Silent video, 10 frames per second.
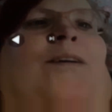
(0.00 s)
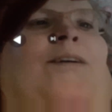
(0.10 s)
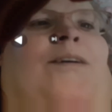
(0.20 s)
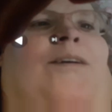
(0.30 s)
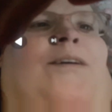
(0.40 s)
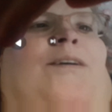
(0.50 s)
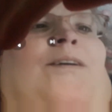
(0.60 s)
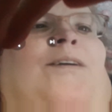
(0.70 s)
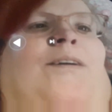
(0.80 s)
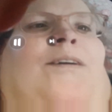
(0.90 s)

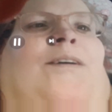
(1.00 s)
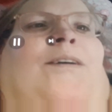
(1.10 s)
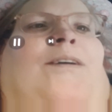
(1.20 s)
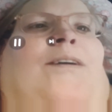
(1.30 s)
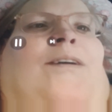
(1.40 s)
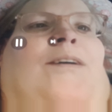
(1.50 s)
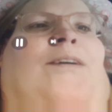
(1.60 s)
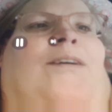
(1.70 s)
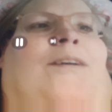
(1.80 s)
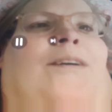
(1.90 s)

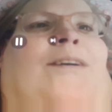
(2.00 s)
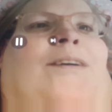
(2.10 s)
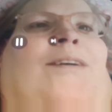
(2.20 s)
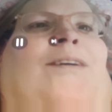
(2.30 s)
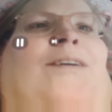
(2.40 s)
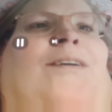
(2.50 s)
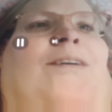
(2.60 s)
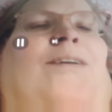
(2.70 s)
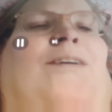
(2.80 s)
No one is speaking in this clip.